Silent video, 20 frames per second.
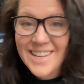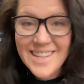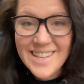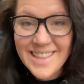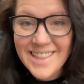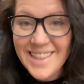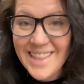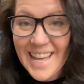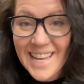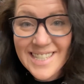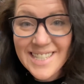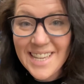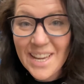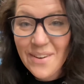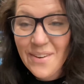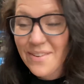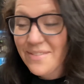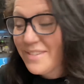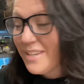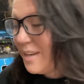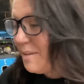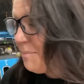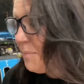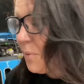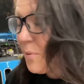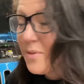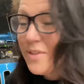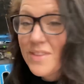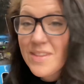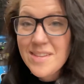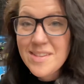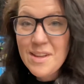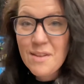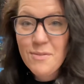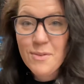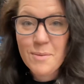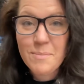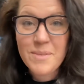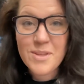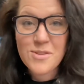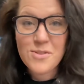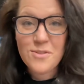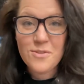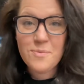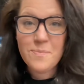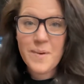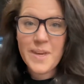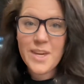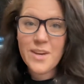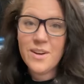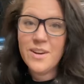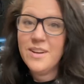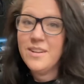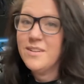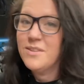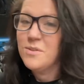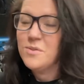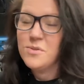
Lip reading: that's how I've done most of the stuff on Mischief Maker.